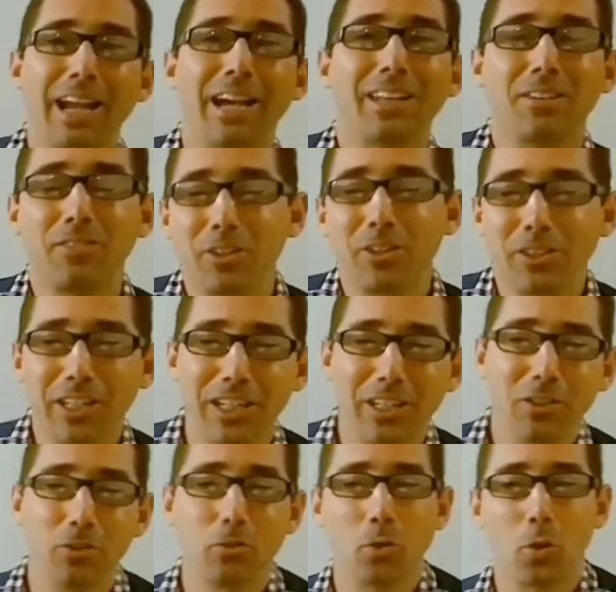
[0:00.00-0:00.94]
I had a
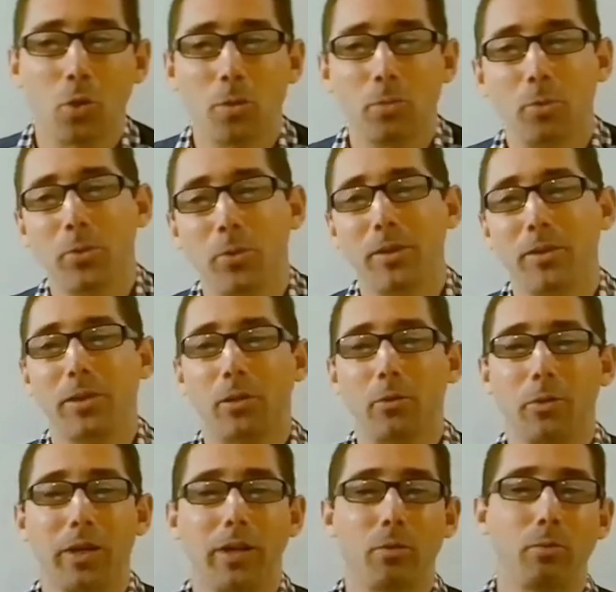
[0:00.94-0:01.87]
vertiginous
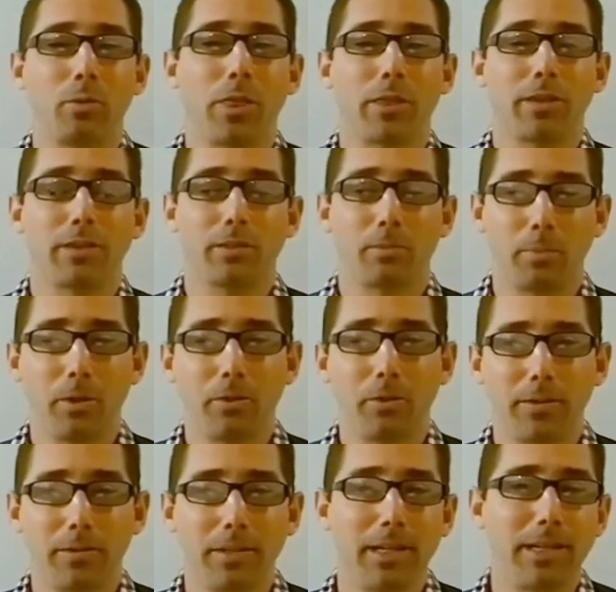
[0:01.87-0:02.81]
corporate career with
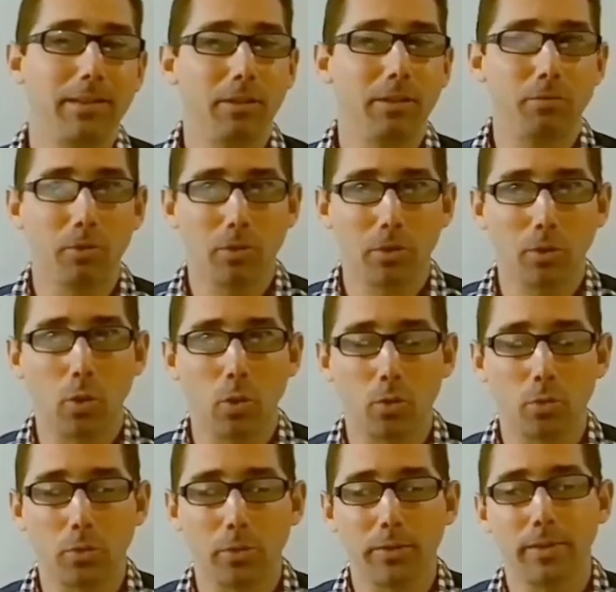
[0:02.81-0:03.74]
experience in
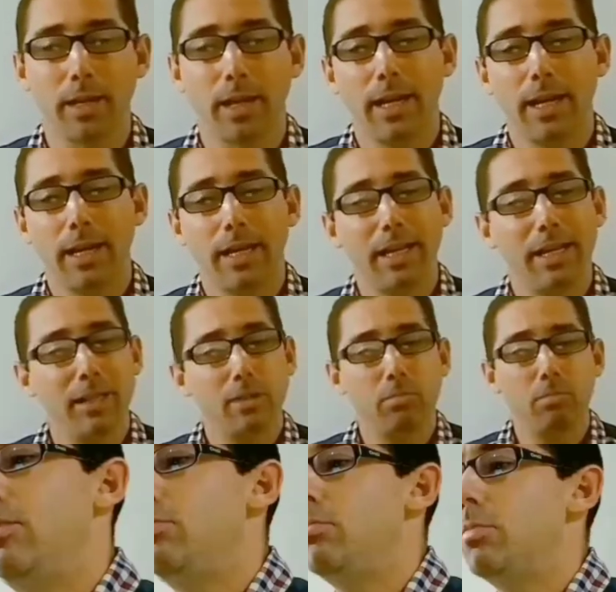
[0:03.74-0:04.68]
different countries
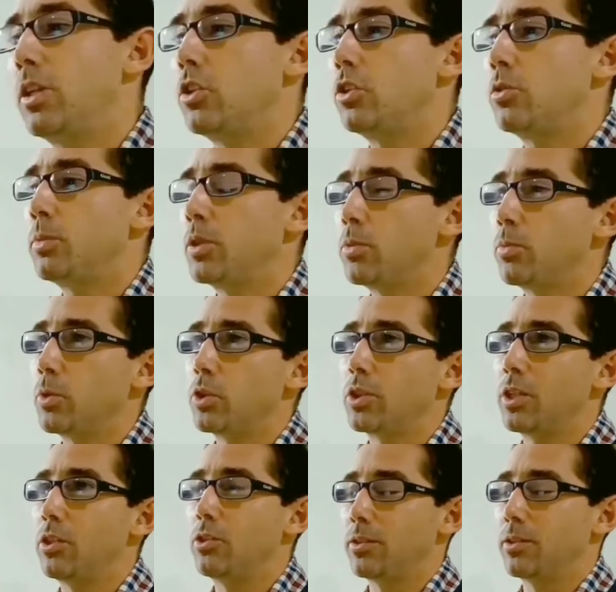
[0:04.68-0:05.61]
in management
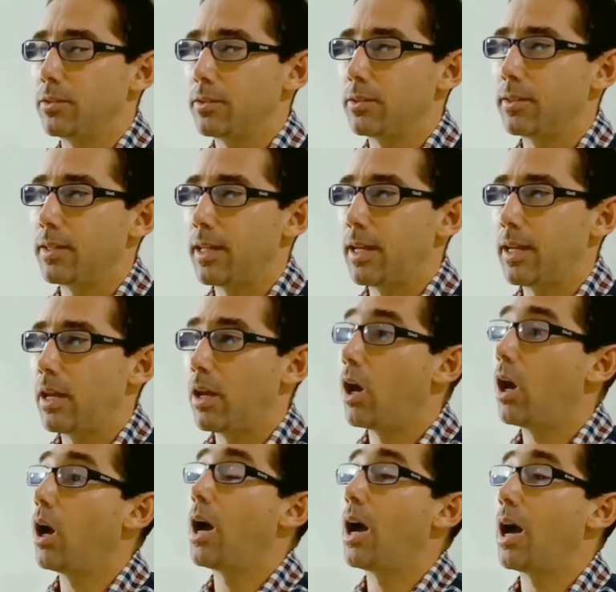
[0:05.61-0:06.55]
positions.
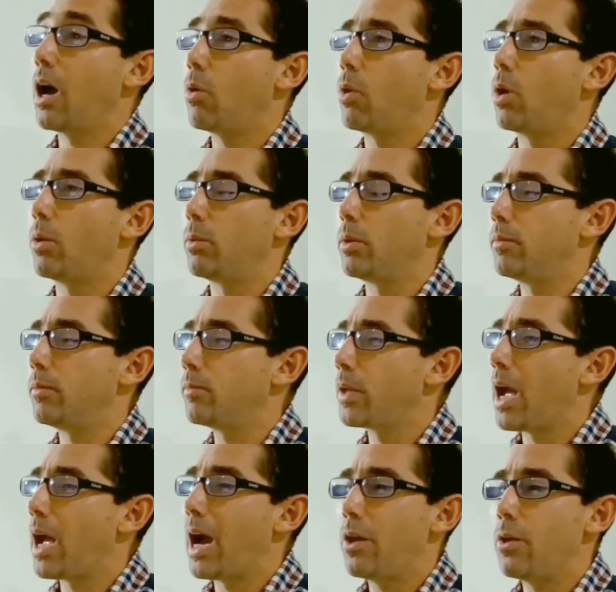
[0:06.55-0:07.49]

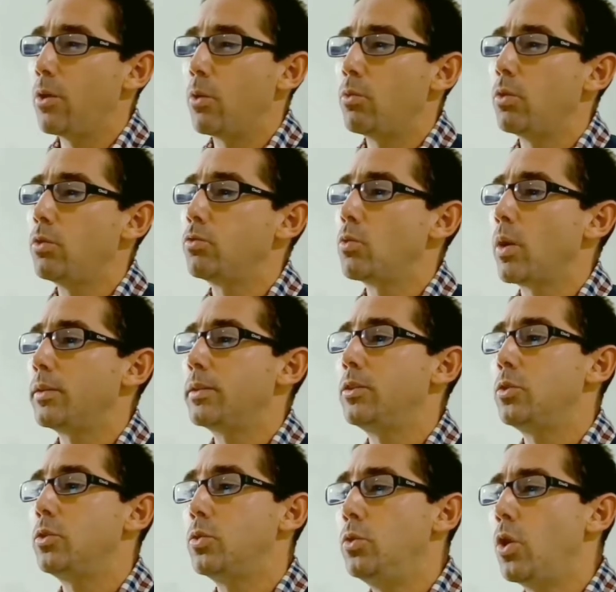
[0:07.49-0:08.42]
However, I always
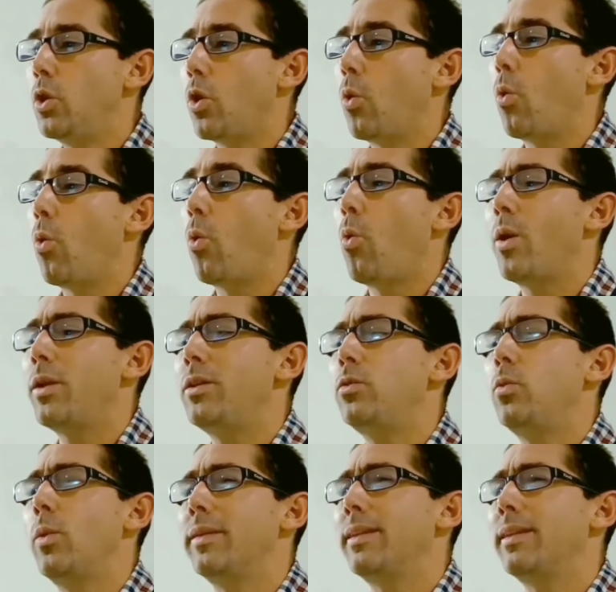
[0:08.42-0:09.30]
wanted to know what it